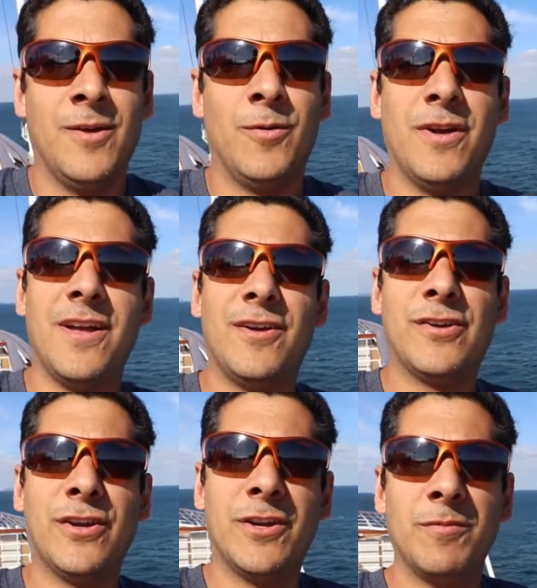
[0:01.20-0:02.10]
Well,
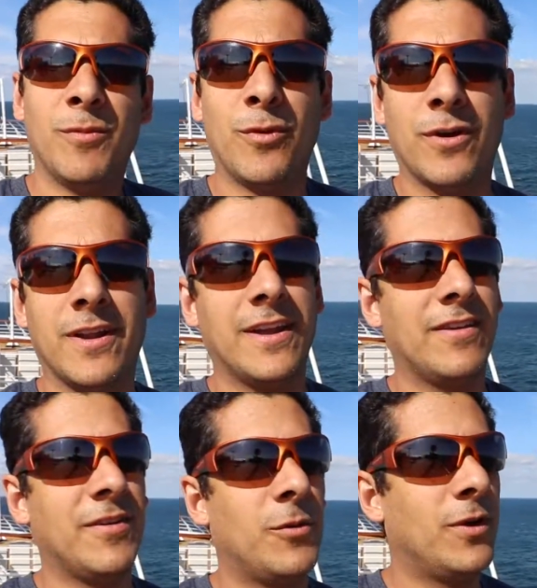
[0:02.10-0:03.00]
good morning
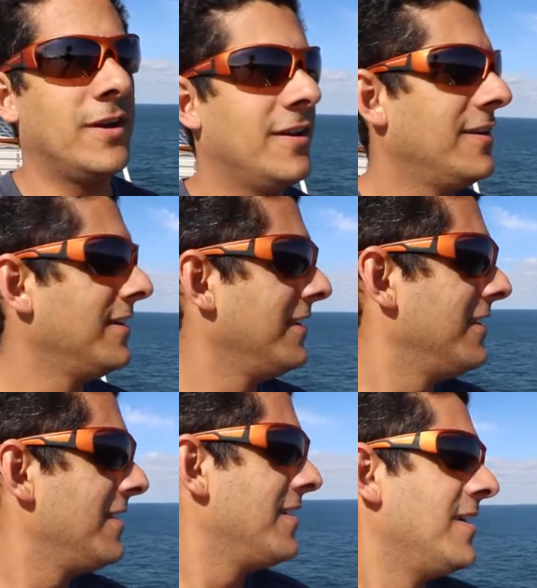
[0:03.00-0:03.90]
everyone.
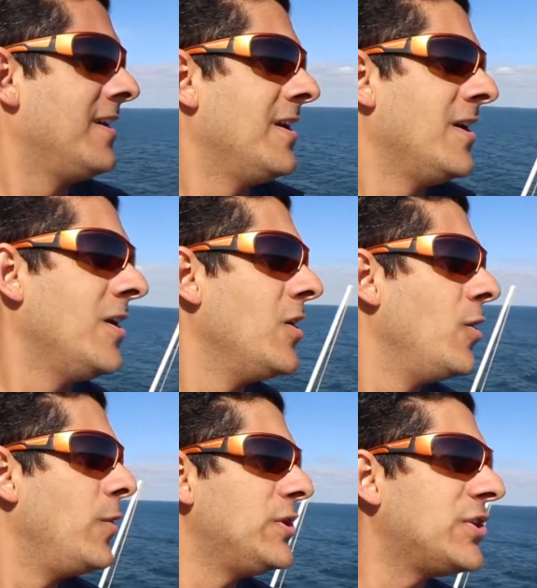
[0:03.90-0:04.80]

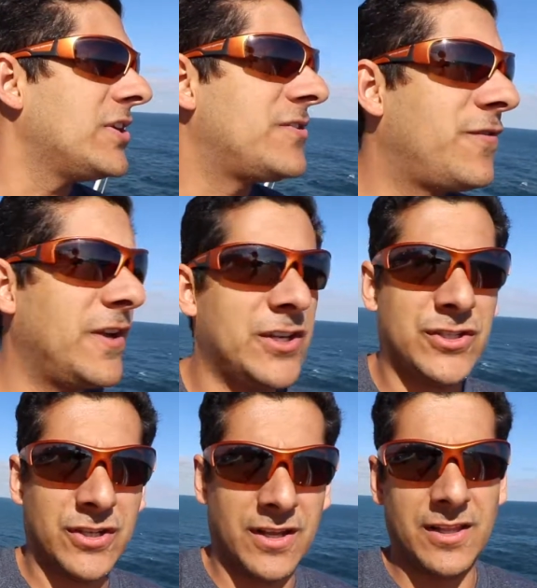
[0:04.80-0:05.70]
We just
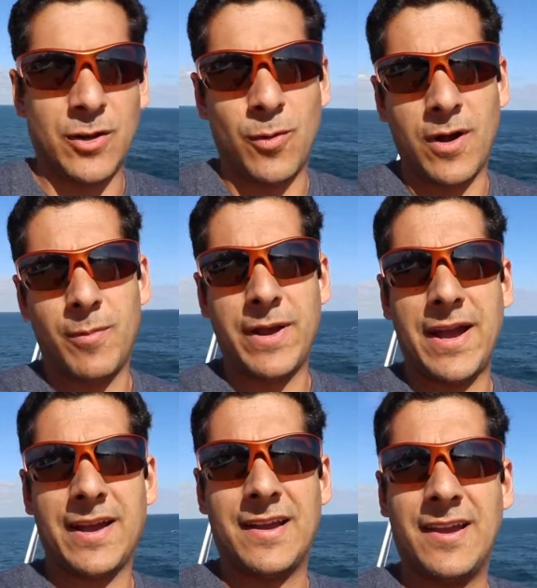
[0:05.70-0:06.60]
finished a little while
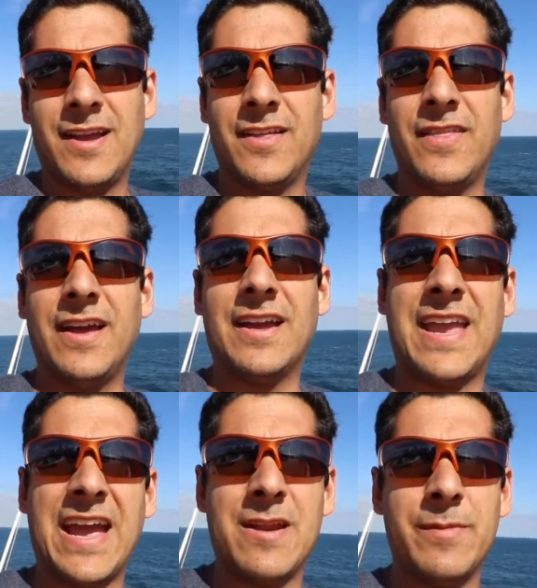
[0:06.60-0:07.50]
back the
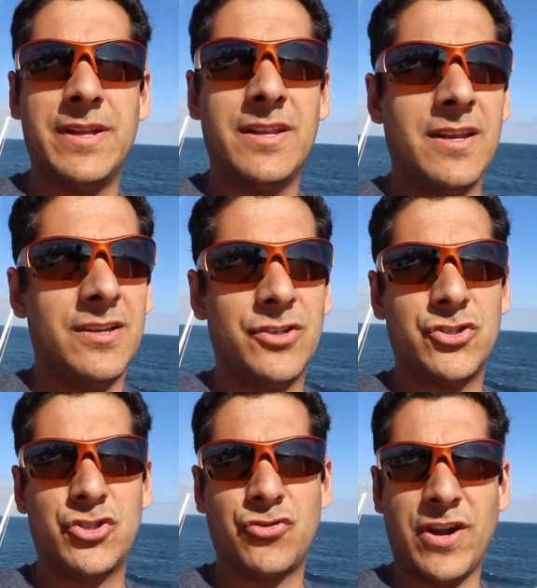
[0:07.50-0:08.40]
Kanmon
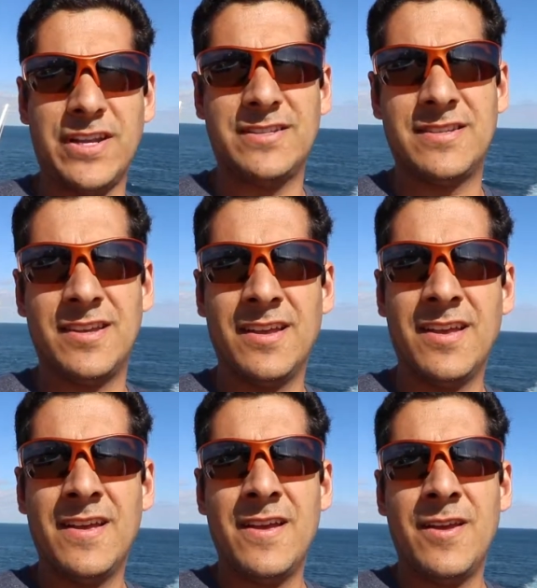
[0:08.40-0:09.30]
Strait,
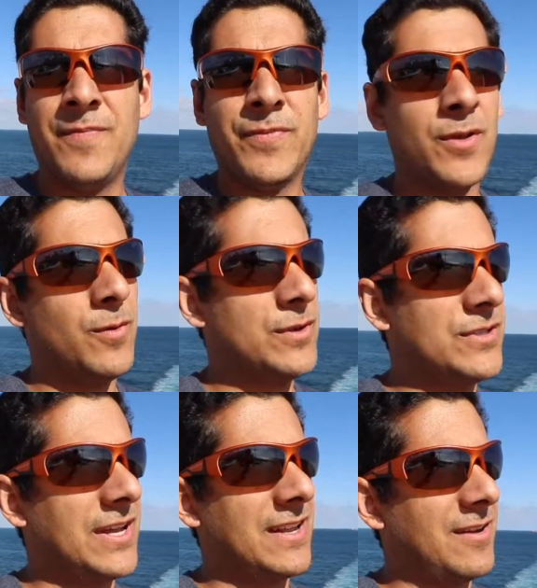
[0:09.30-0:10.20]
which
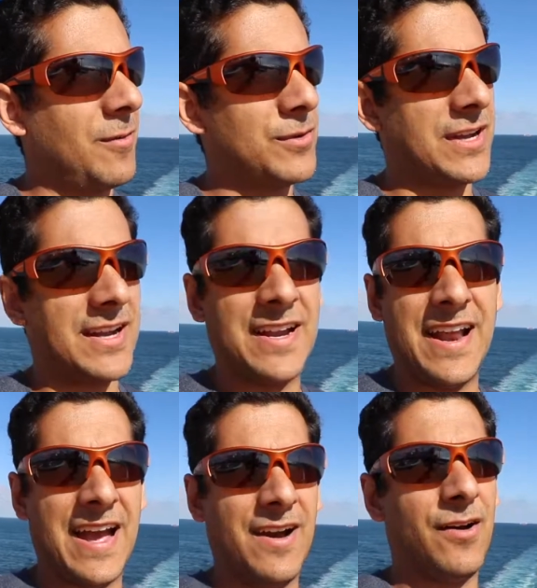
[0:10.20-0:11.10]
is like, like, almost like a
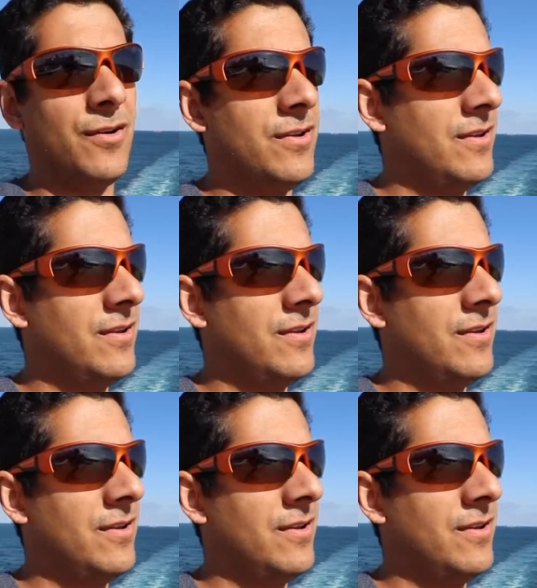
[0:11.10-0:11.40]
canal